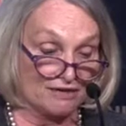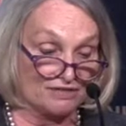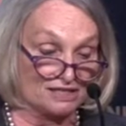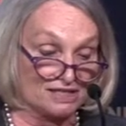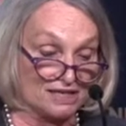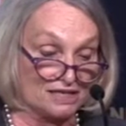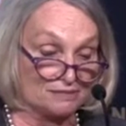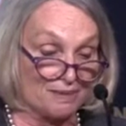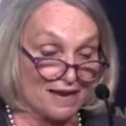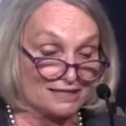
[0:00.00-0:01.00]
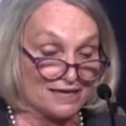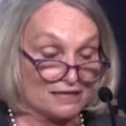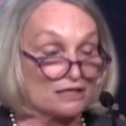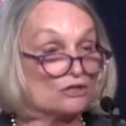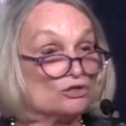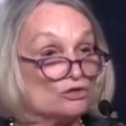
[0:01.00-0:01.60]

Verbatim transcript: of the city's Polytechnical